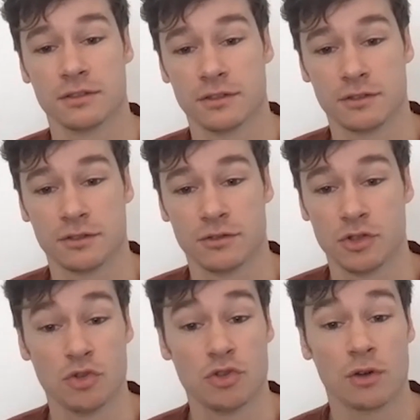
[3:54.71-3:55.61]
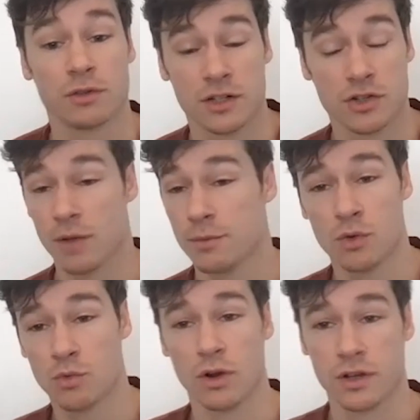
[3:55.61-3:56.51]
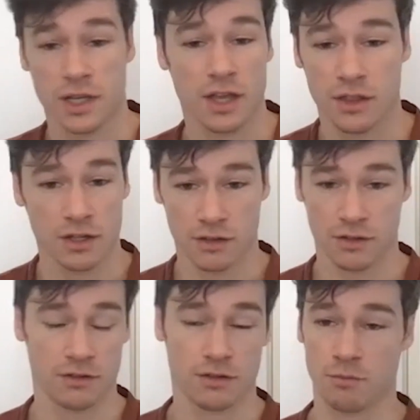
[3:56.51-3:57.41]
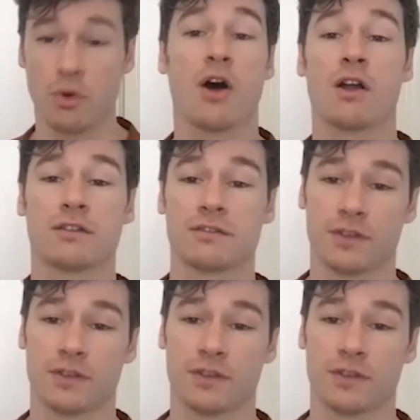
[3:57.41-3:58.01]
You don't get a job, you don't work again. The bar,